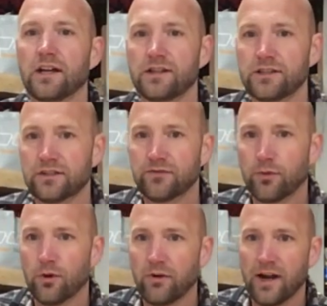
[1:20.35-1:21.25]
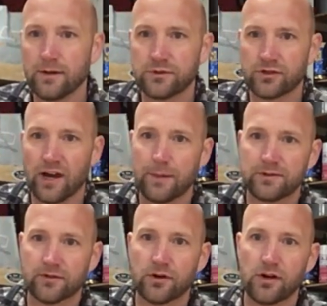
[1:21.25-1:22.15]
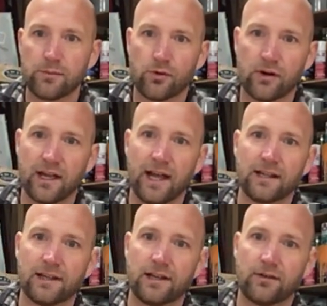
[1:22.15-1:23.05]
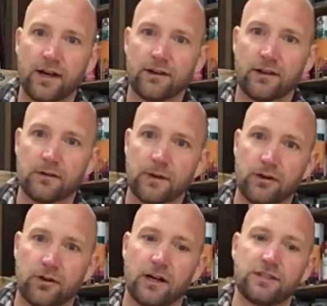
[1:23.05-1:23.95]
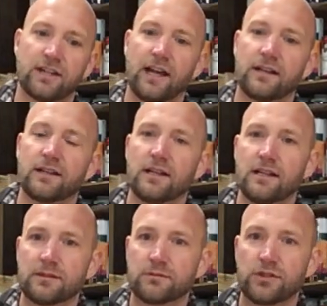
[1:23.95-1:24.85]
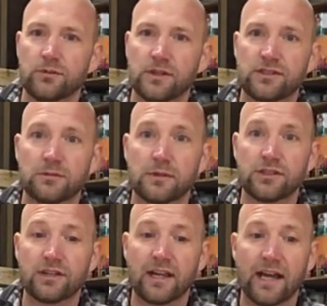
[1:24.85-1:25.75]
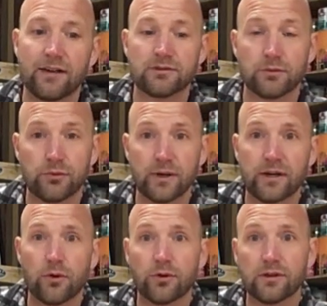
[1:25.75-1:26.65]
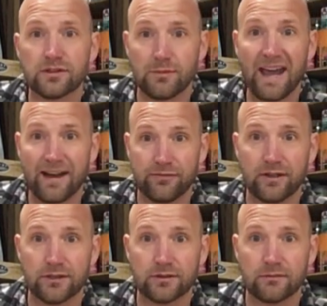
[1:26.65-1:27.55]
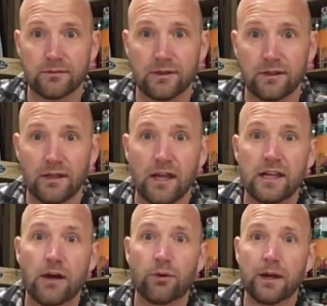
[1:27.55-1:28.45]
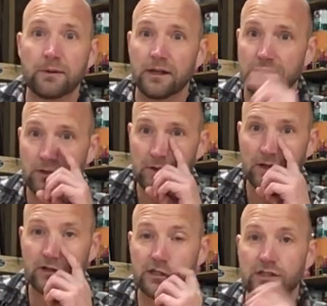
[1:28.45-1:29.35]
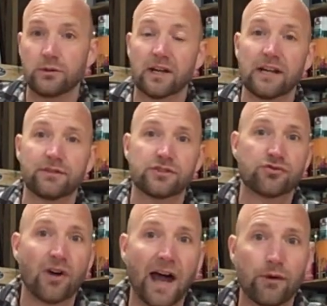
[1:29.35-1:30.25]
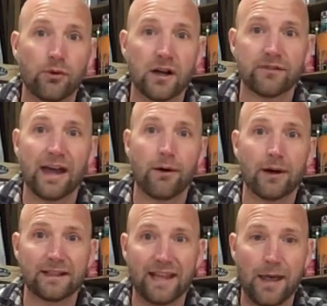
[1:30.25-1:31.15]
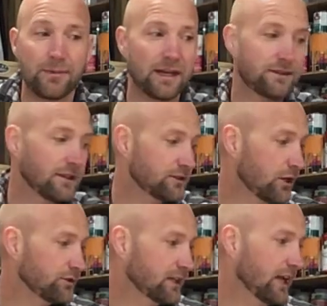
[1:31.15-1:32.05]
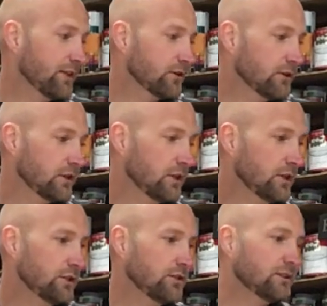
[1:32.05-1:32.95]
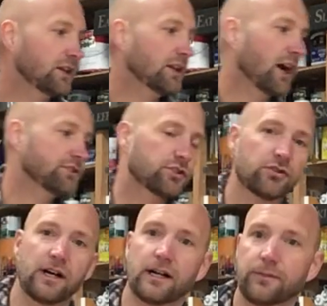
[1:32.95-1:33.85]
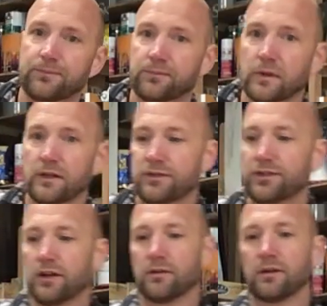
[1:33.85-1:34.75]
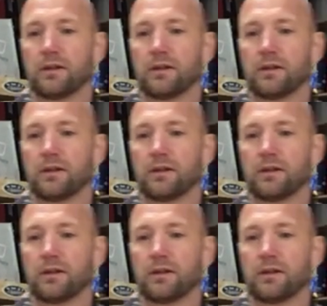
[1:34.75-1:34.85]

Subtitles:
just 4 random scraps of KERDI-BOARD I had laying around here in my garage. I had some 2-inch, some 1.5 inch, some 3/4, and some 1/2 inch. Now what I'm going to do here is just do a kind of a dry run of how I'd laminate these all together using a notch trowel. So,